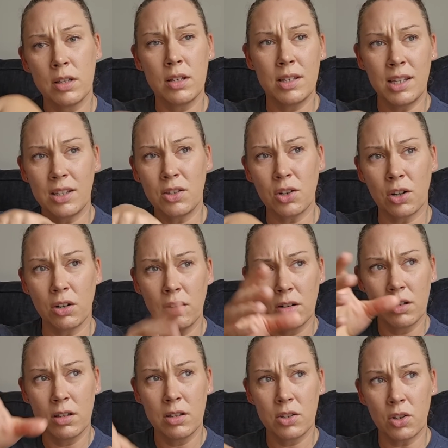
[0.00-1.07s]

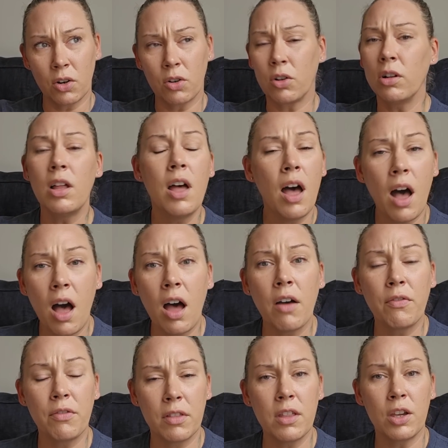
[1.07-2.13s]
center, circle
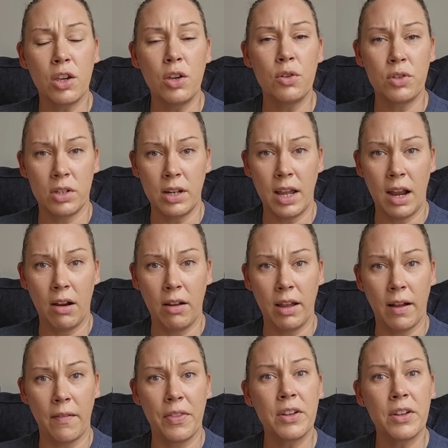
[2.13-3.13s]
of the Houston area.